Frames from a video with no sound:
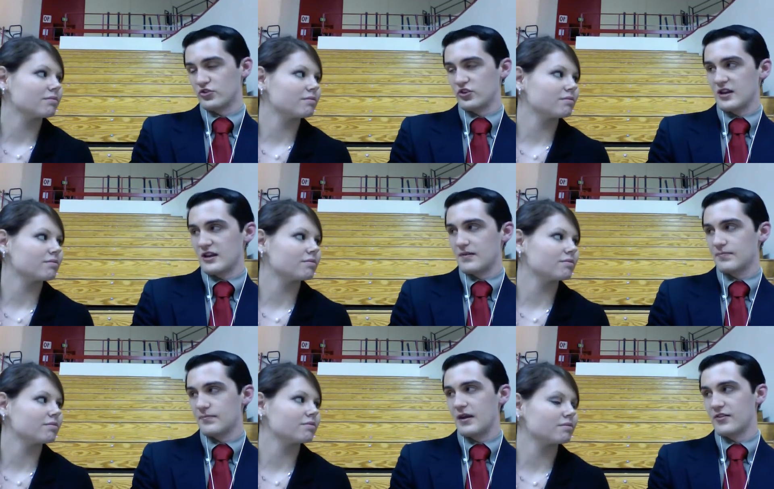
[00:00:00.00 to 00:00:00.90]
Speaker 1: Sheehey
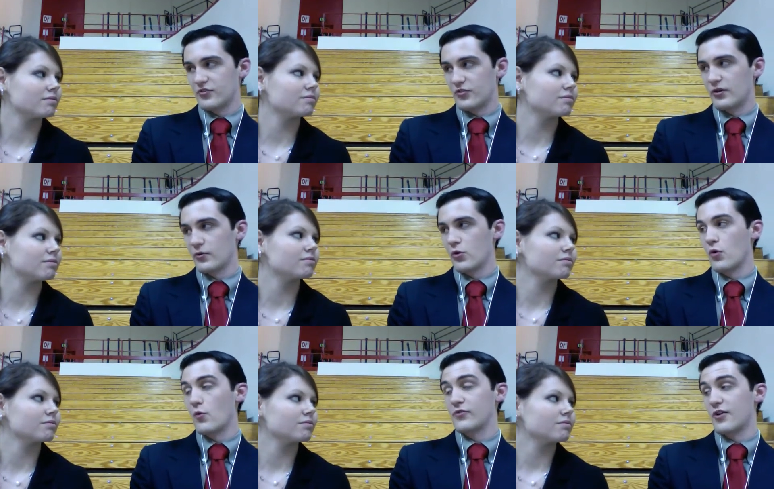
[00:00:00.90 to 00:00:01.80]
in his starting role,
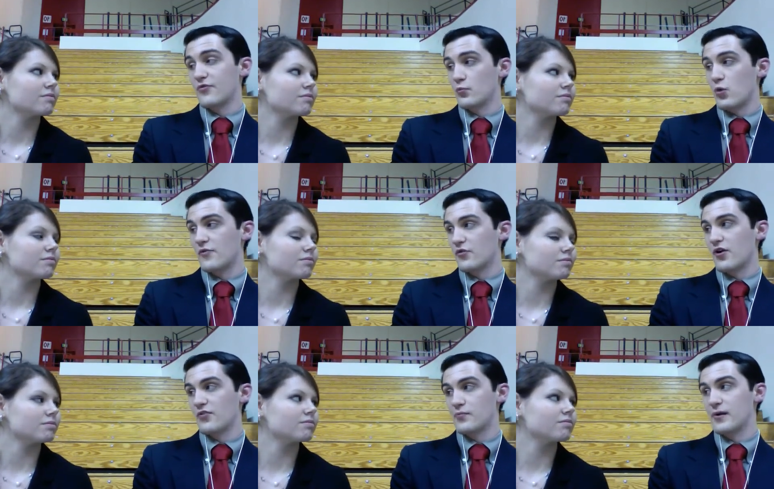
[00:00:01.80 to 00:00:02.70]
what we saw from Watford
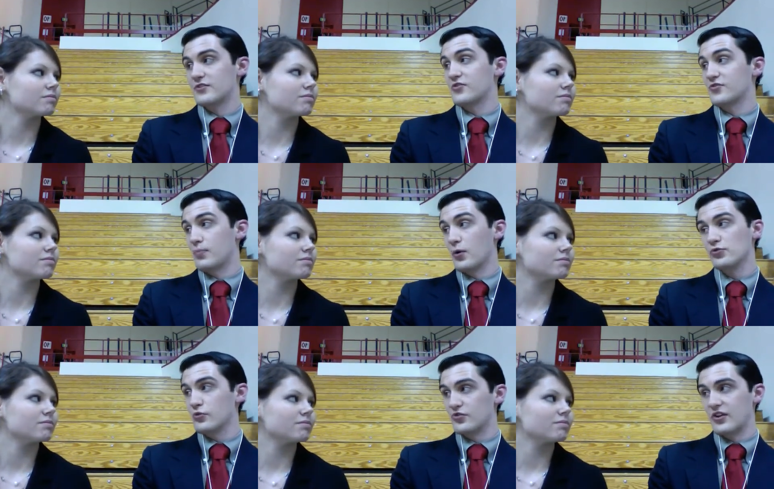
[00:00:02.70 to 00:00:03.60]
off the bench, because both
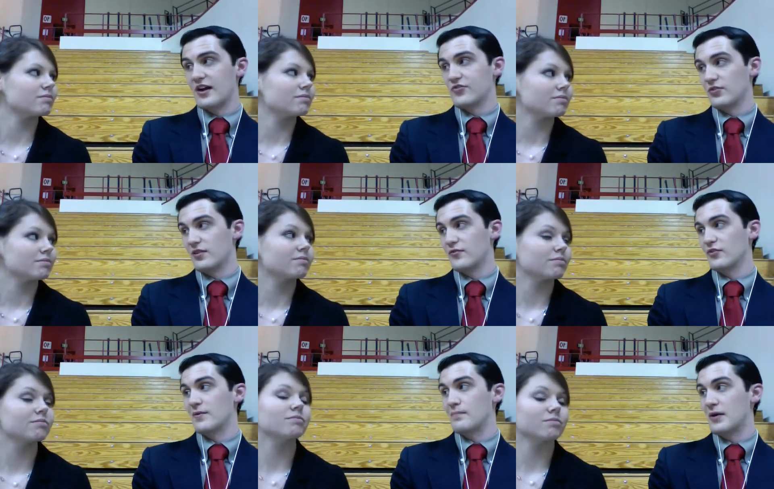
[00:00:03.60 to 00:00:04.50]
those guys
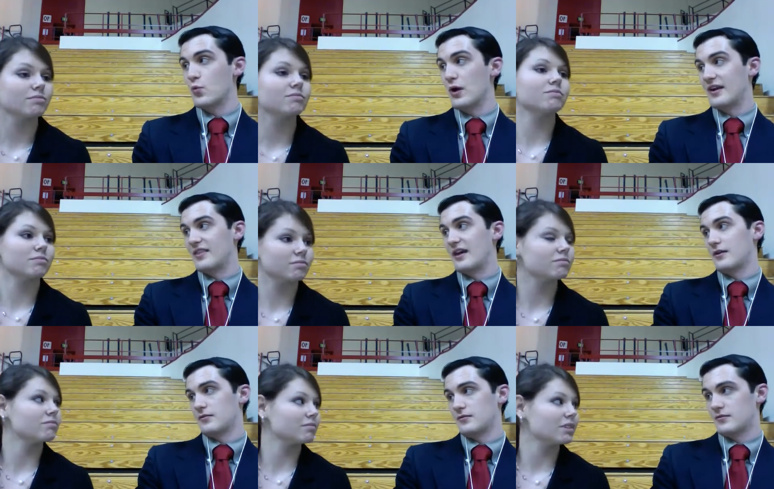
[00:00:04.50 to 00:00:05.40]
delivered in a big way tonight.
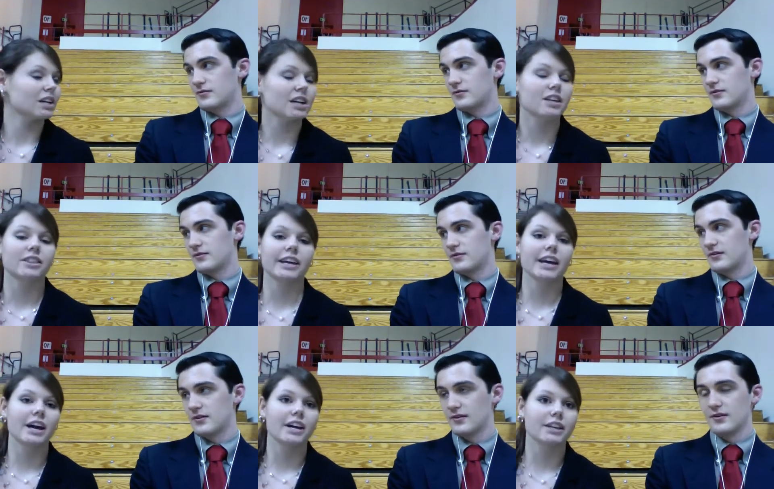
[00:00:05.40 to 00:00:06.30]
Speaker 2: They
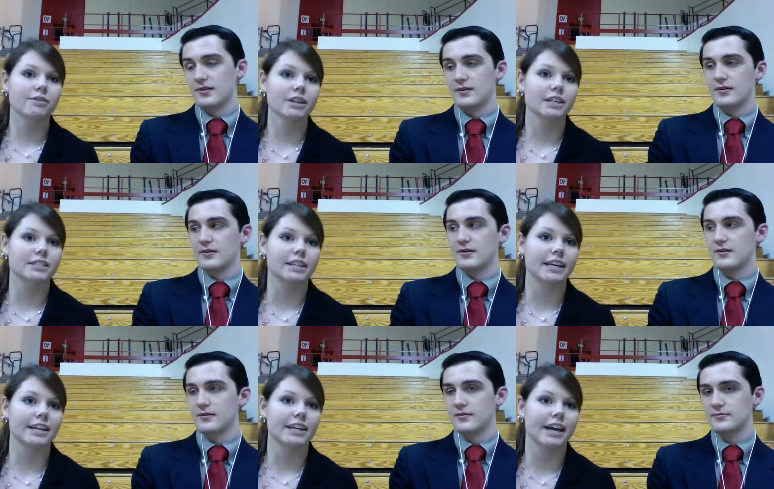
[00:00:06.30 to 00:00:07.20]
uh, they really
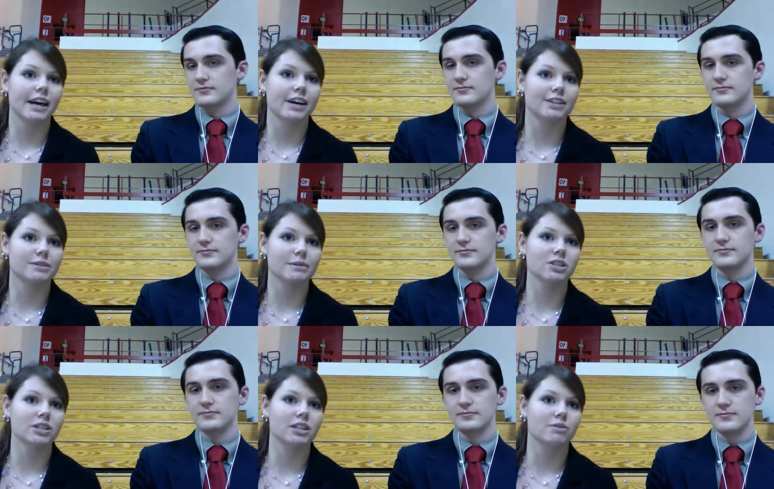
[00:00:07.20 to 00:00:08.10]
did, uh,
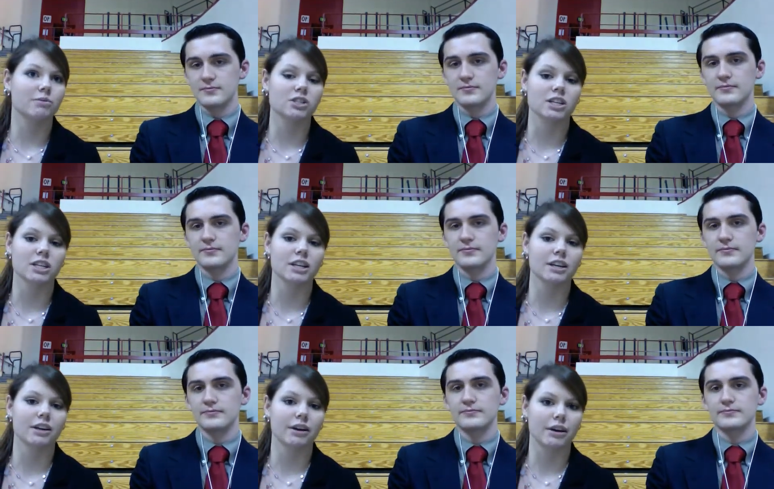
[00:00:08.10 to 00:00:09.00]
especially Will
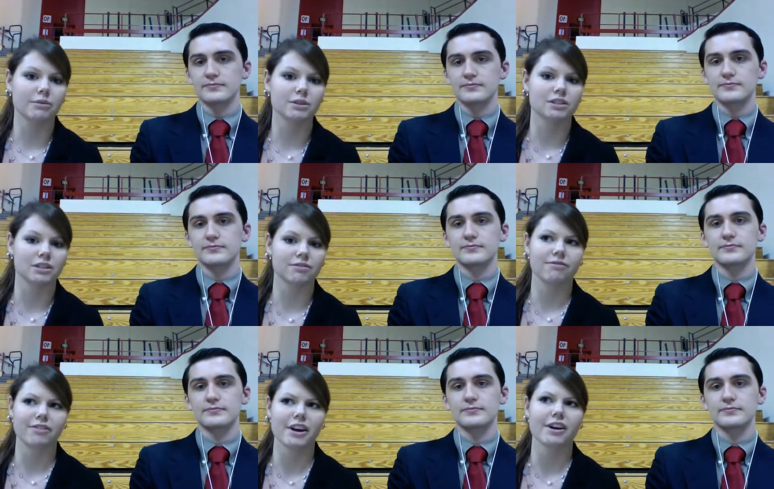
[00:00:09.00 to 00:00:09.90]
Sheehey. He was
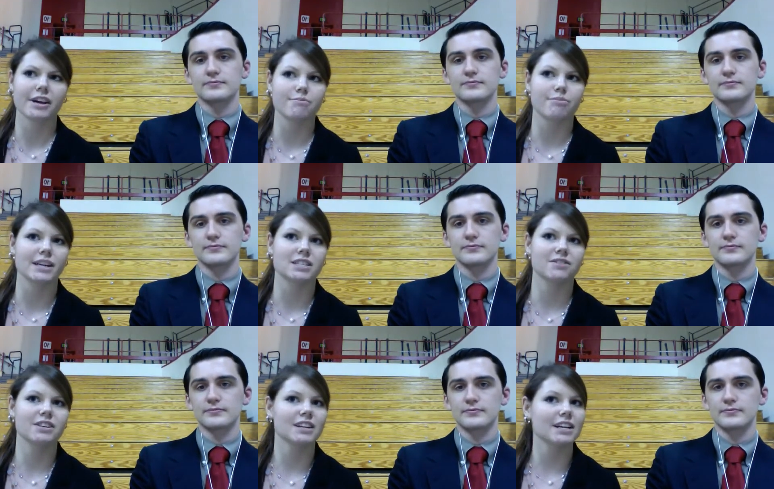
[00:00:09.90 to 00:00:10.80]
very
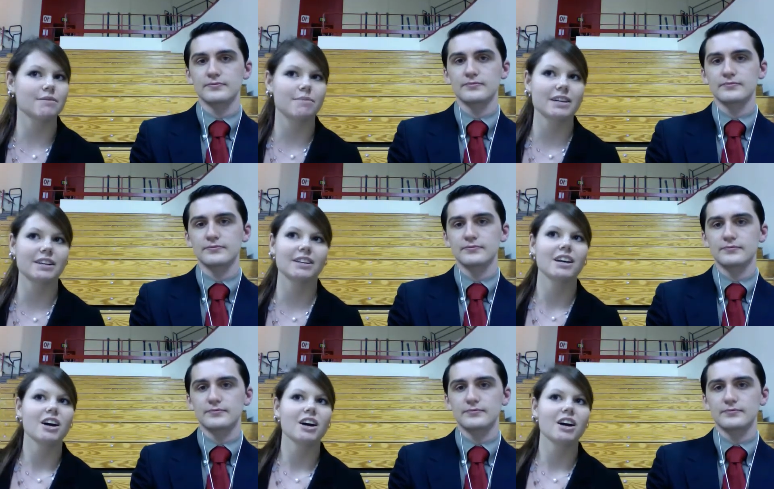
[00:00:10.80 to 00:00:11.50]
impressive. He's kind of been